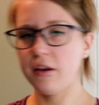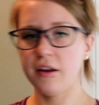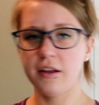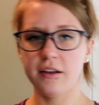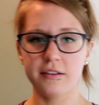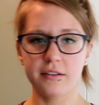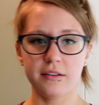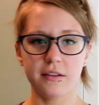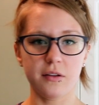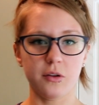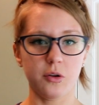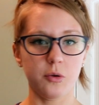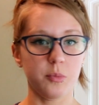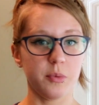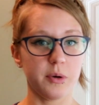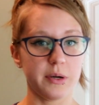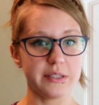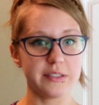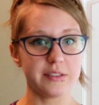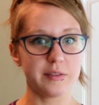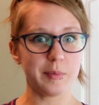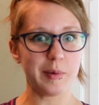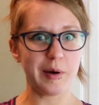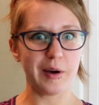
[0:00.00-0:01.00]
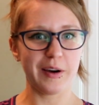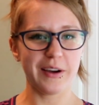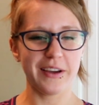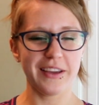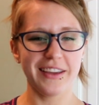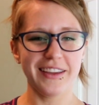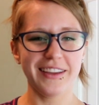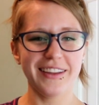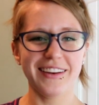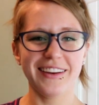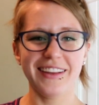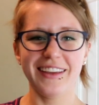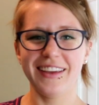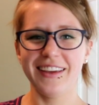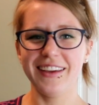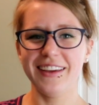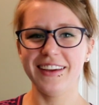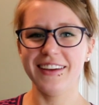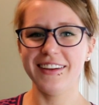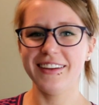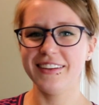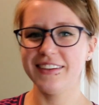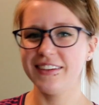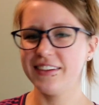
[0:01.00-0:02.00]
that has a little breast pocket,
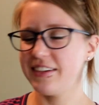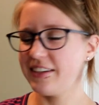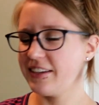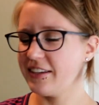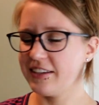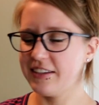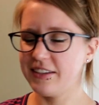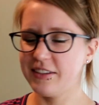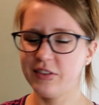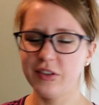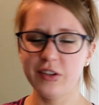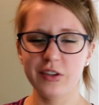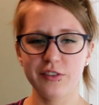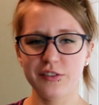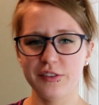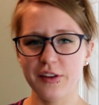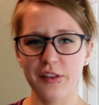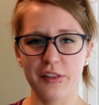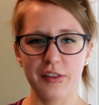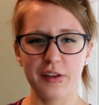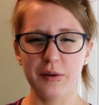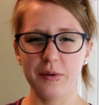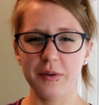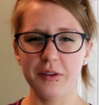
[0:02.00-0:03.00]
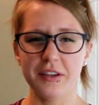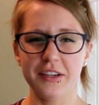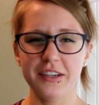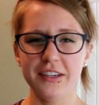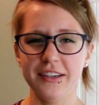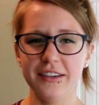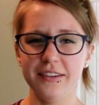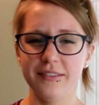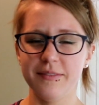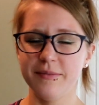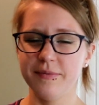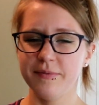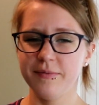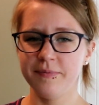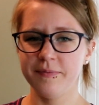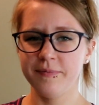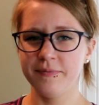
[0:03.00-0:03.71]
and there's nothing really